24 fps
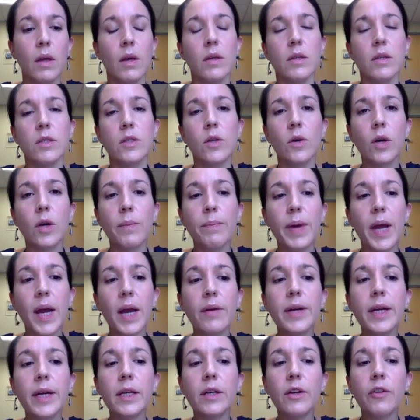So
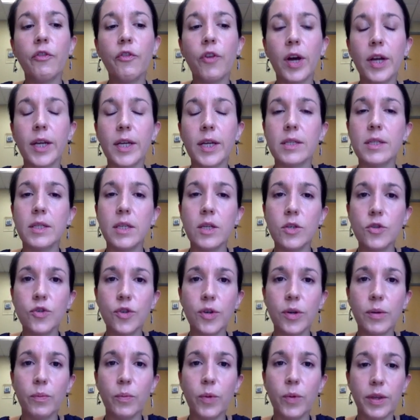comparing nephrotic
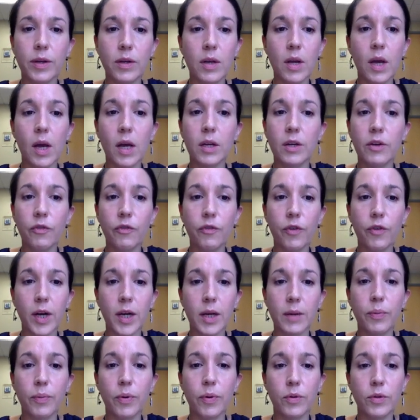syndrome with
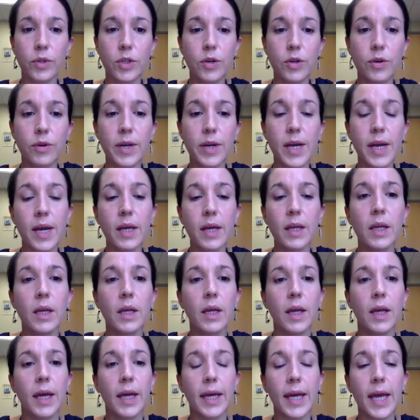non-nephrotic proteinuria,
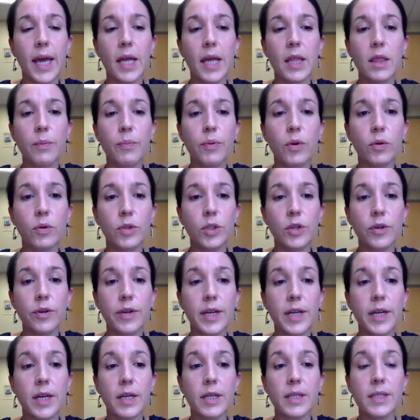again, the
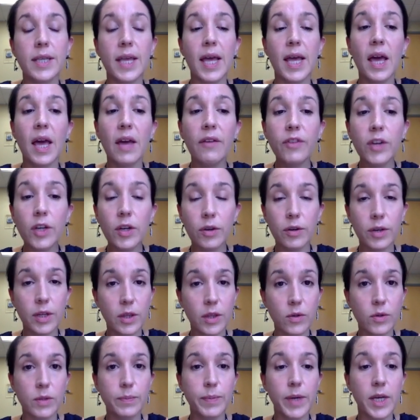proteinuria is heavier in
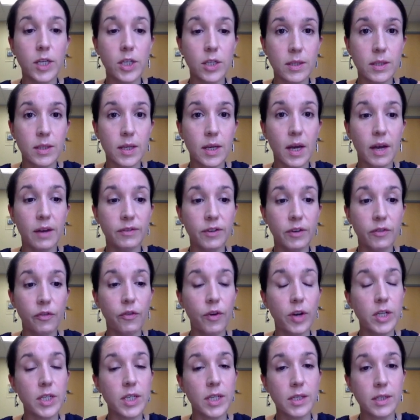those patients that have
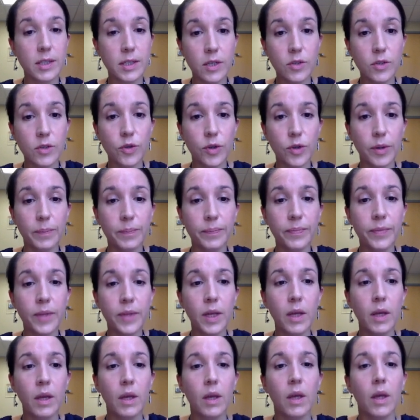nephrotic syndrome,
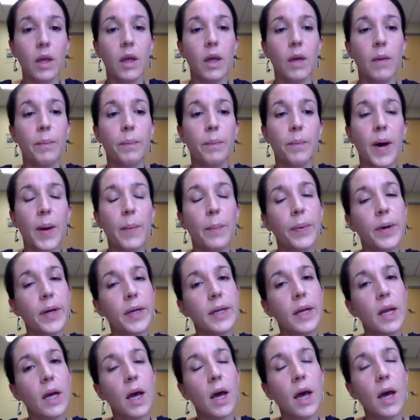
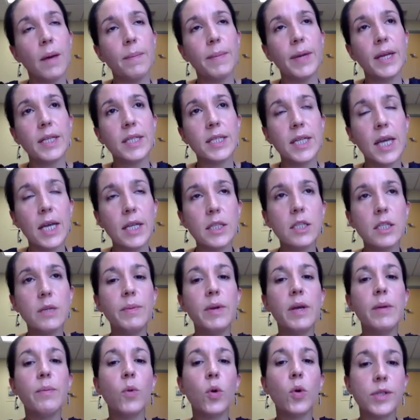but it tends to be
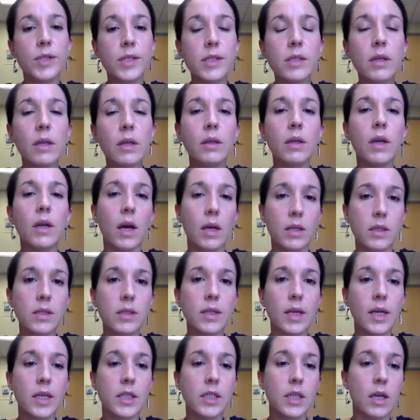a more sudden
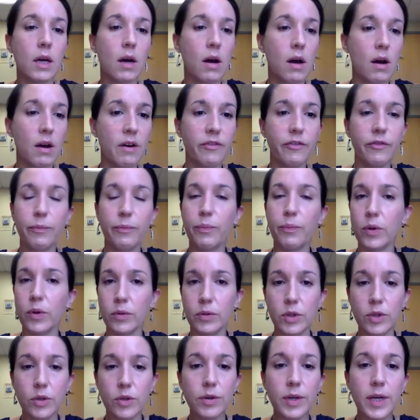onset of
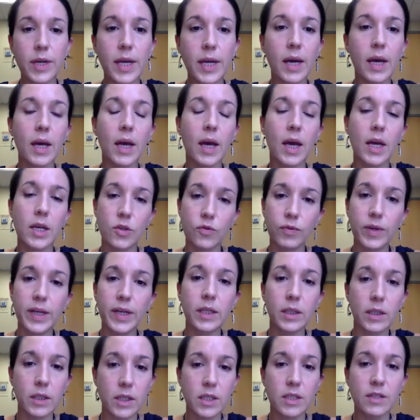proteinuria and
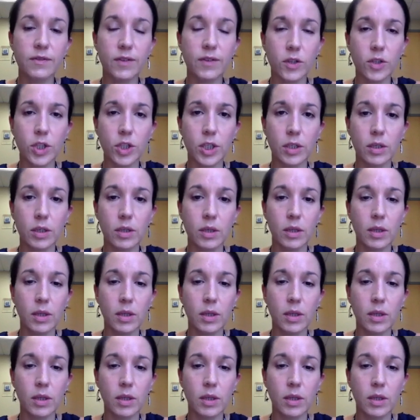renal dysfunction.